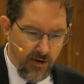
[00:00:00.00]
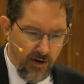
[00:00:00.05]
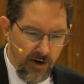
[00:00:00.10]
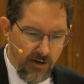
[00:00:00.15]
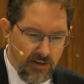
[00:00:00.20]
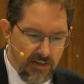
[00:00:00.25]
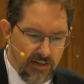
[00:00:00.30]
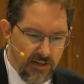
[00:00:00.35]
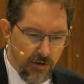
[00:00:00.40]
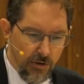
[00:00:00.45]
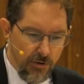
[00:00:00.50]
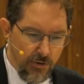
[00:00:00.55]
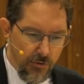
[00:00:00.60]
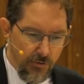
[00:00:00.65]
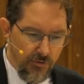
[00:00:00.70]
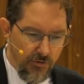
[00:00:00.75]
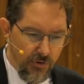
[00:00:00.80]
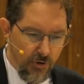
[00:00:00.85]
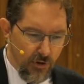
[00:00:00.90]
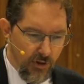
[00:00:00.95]
until you
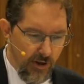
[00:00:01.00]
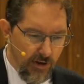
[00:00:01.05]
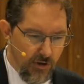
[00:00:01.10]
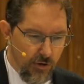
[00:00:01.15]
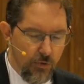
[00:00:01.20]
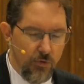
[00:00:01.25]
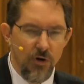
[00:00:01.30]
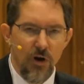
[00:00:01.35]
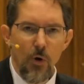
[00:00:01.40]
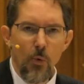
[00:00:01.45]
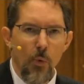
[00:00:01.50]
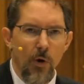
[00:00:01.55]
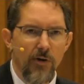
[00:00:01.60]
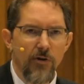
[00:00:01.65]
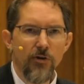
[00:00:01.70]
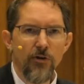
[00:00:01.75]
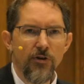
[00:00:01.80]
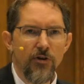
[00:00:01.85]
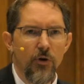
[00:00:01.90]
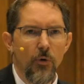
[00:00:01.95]
feel like you know
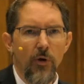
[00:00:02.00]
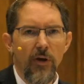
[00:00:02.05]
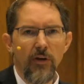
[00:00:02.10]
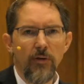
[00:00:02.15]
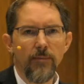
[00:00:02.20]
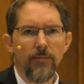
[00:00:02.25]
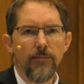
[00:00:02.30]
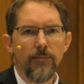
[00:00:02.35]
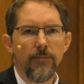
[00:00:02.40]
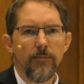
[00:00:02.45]
what you're doing.